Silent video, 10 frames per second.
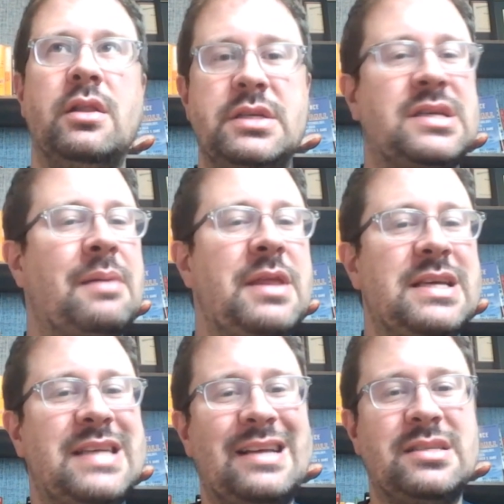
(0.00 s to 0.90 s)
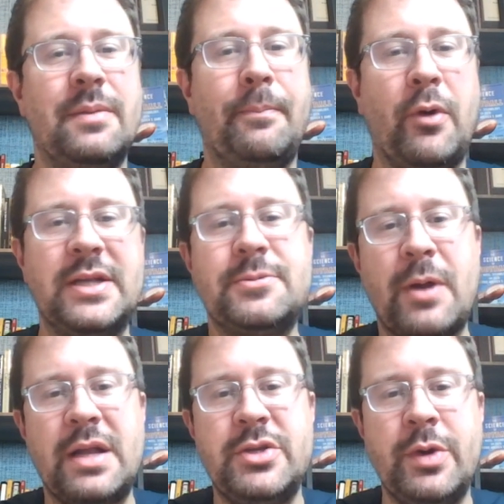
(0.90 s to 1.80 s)
Some of this has some point
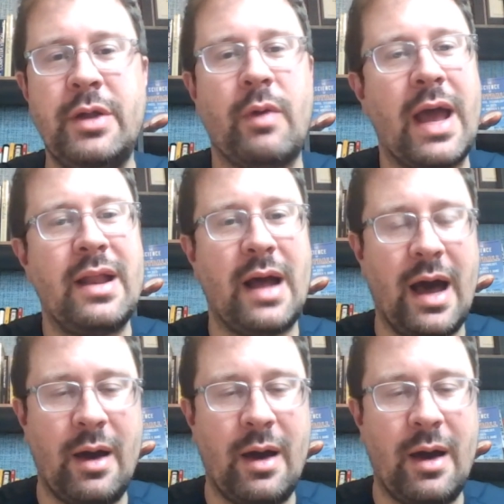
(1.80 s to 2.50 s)
spread to it, right?